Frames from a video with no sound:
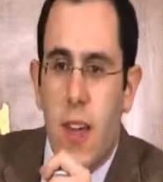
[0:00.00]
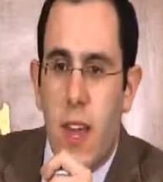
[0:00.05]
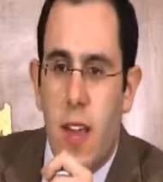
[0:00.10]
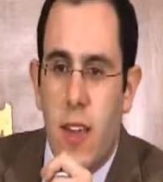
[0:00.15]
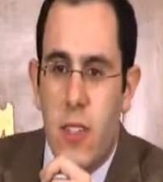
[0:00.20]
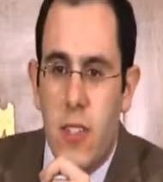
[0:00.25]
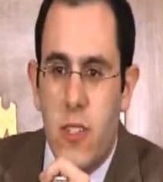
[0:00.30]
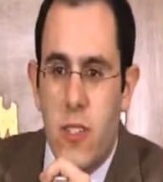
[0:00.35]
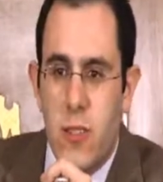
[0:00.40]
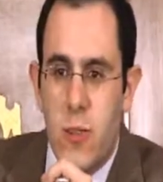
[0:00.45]

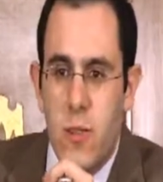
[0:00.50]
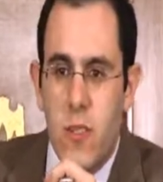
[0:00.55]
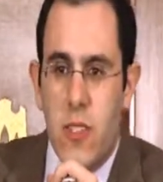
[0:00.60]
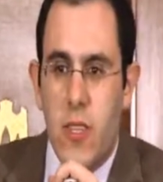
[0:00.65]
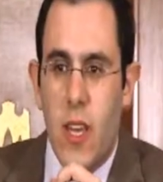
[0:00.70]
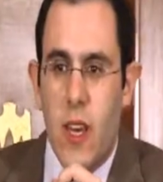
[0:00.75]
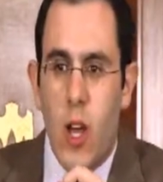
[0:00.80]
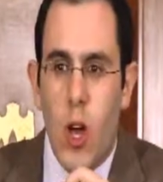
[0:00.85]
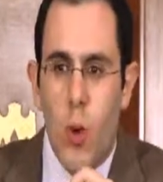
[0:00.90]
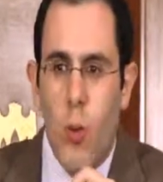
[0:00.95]
and the student
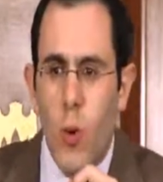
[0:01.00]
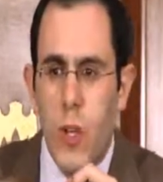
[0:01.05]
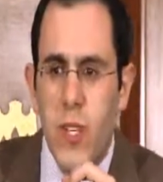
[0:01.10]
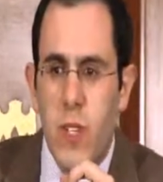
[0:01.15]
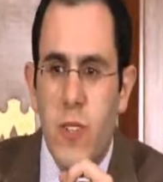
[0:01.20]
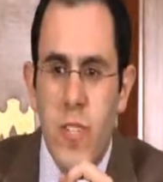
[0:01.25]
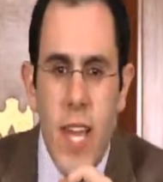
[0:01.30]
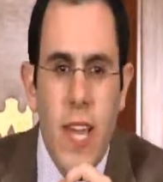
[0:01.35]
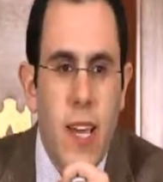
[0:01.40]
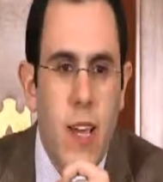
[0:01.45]
said, "What's
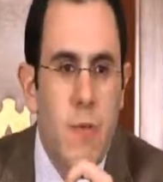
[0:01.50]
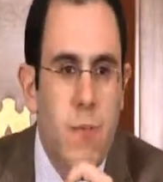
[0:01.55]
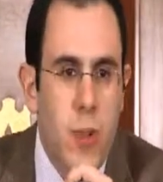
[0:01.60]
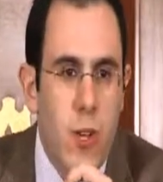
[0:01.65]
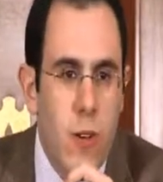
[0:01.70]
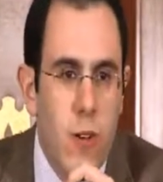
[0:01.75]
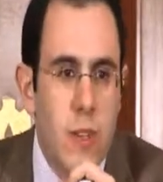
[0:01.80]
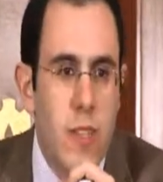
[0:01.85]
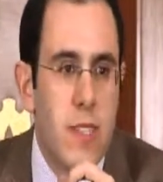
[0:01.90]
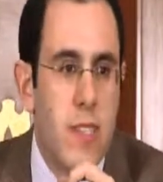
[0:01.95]
your take on
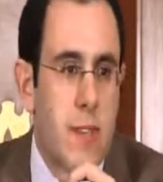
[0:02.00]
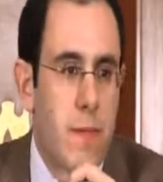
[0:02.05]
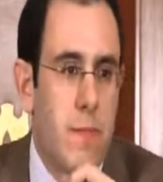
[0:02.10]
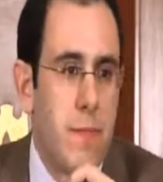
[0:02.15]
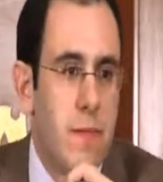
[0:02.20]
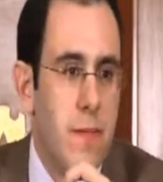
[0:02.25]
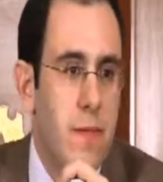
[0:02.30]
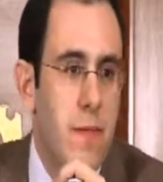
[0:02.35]
pluralism?"